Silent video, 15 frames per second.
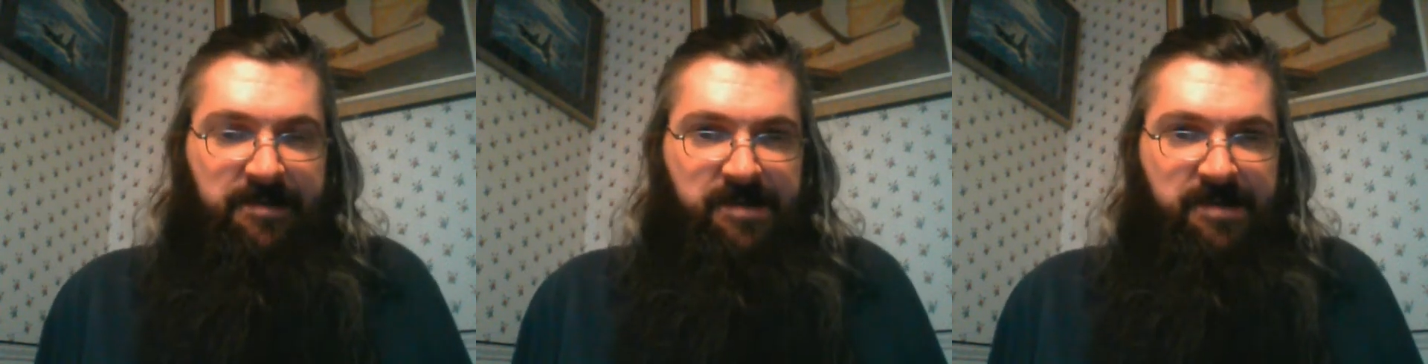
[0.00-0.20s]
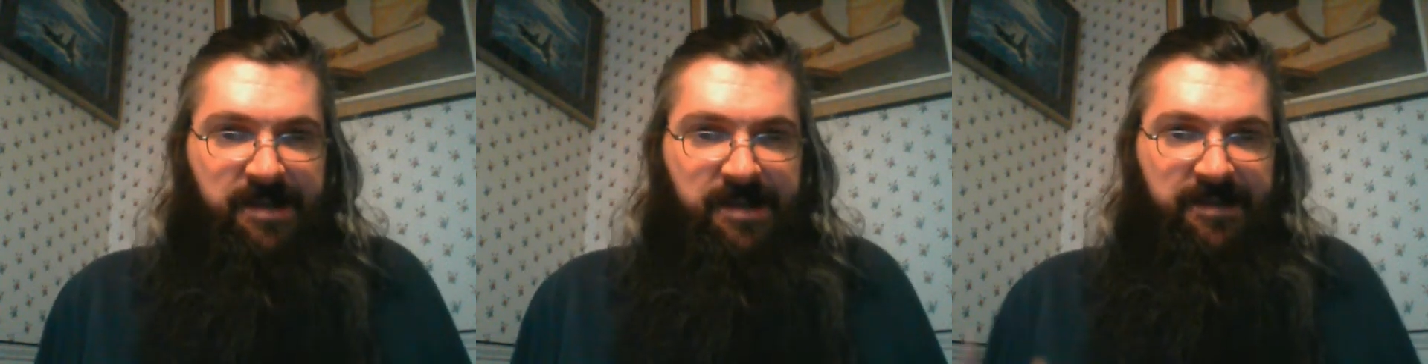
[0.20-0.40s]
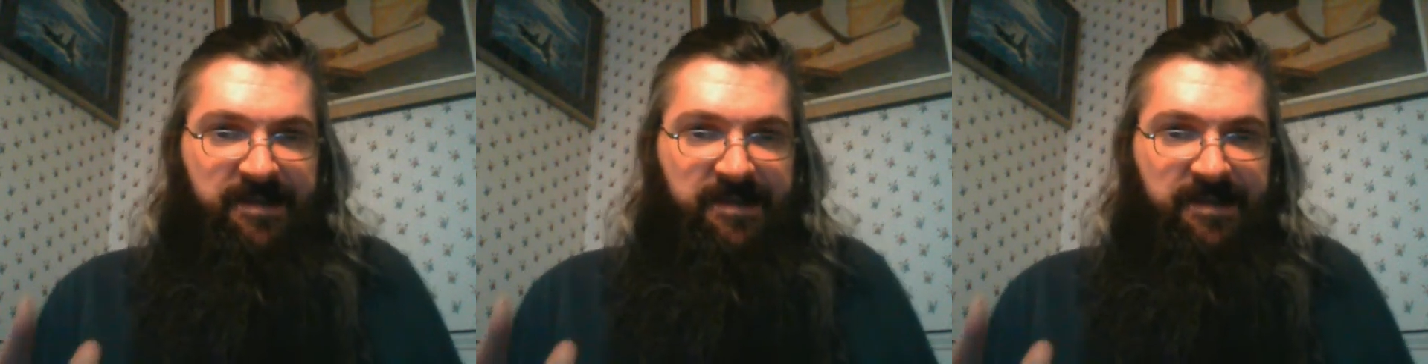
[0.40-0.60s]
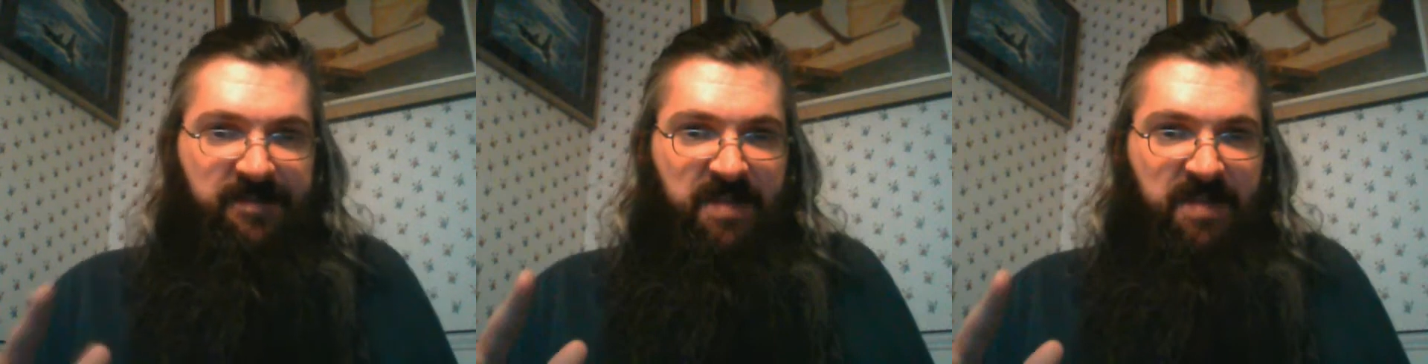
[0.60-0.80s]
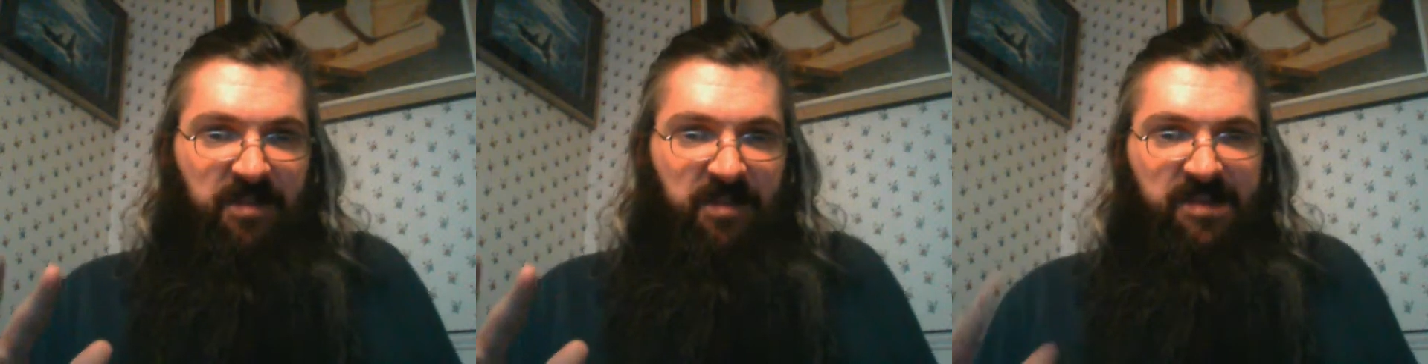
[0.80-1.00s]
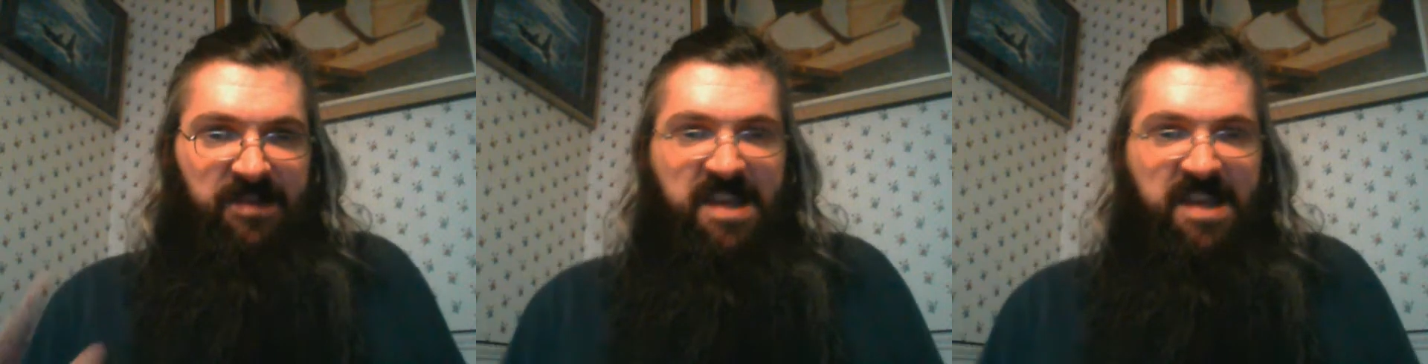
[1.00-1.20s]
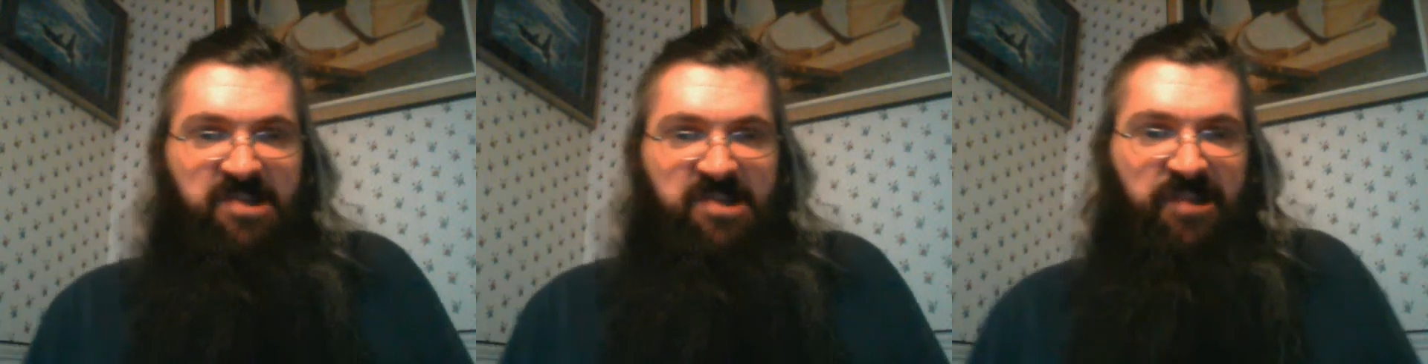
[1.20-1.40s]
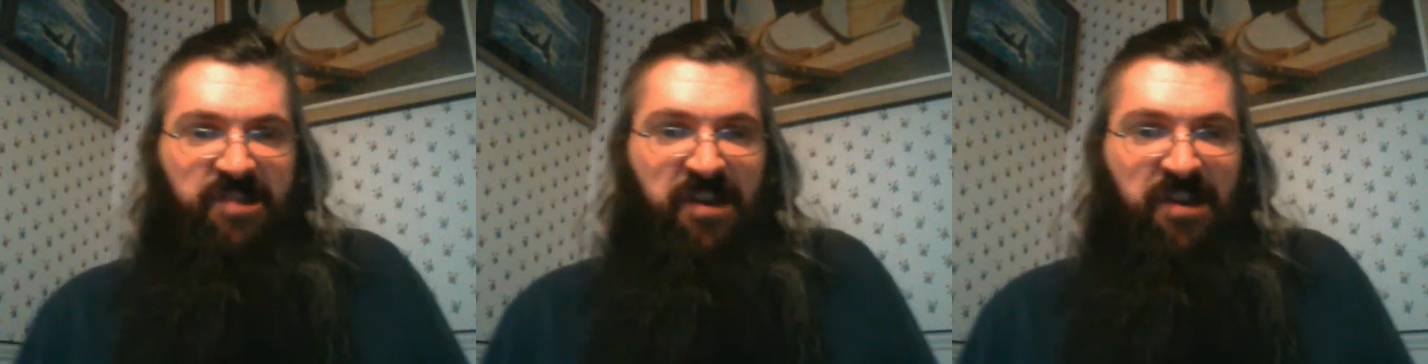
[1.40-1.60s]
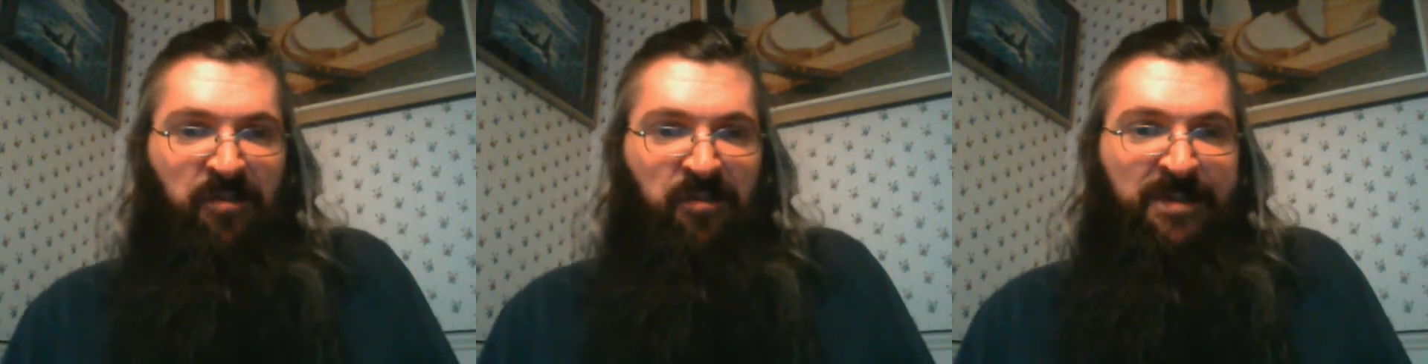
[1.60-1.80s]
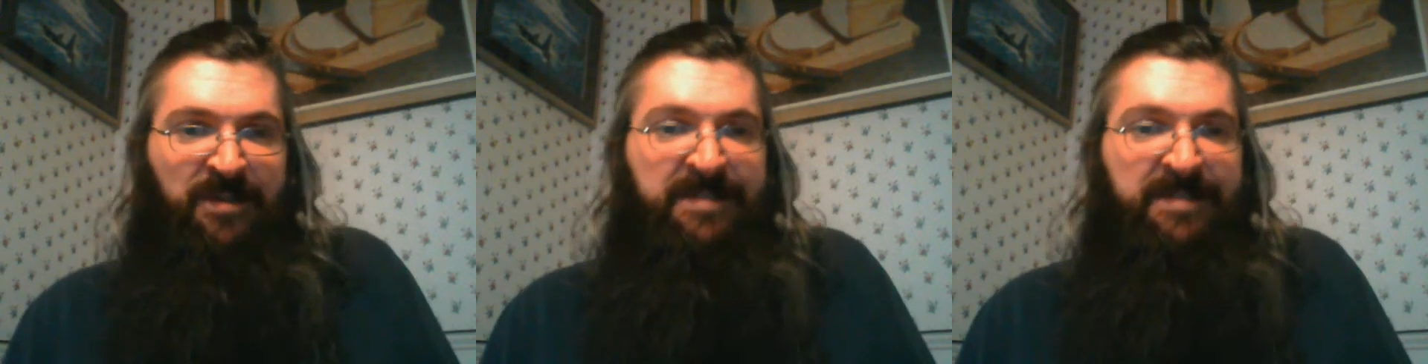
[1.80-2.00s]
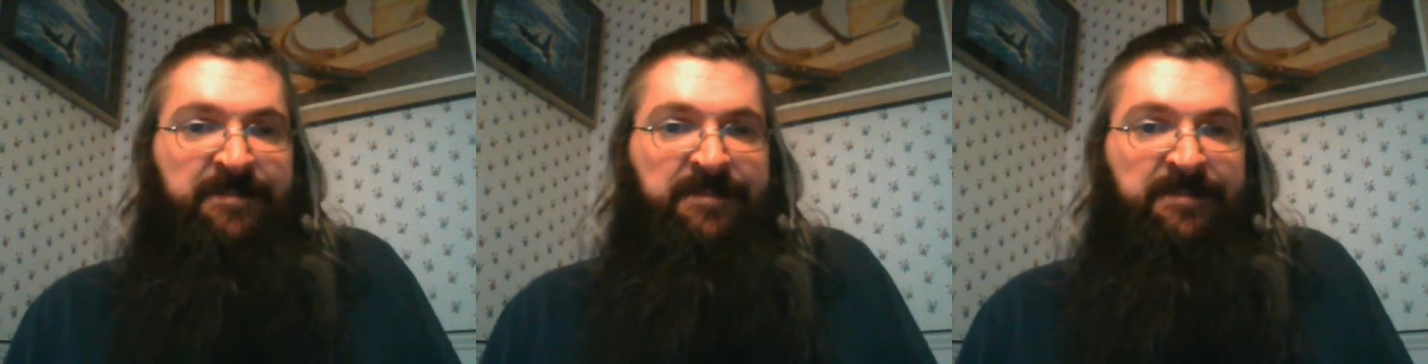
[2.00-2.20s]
in a, you know, stationary